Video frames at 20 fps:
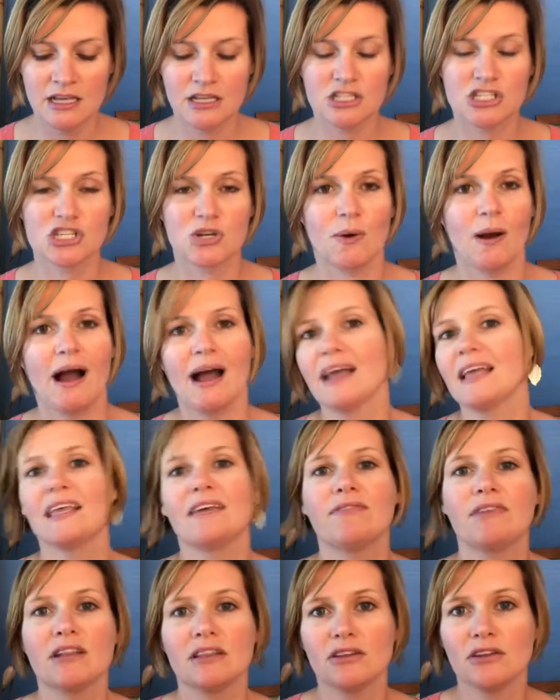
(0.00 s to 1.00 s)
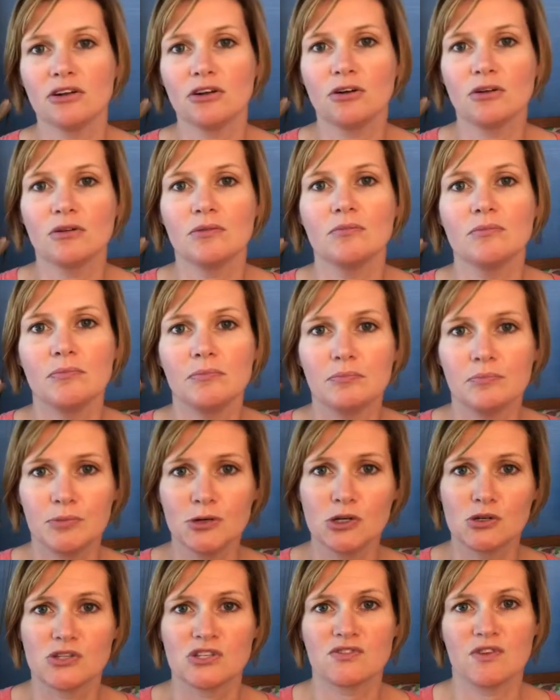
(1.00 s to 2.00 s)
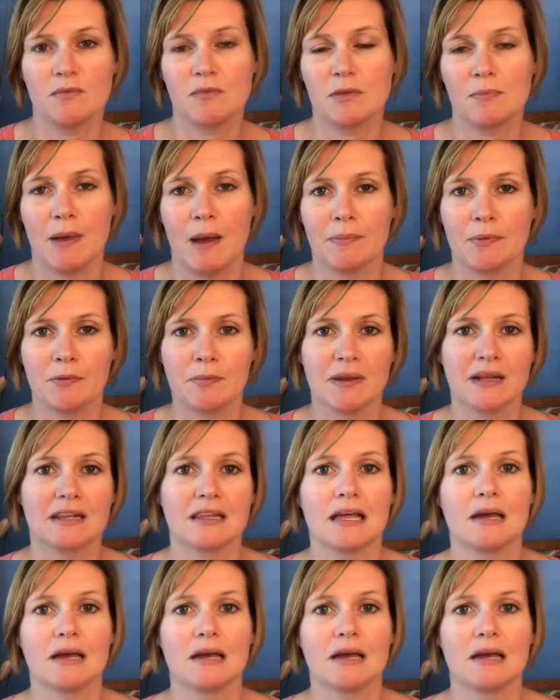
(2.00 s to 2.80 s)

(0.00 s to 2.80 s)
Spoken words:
So I give it a little boost from the peppermint.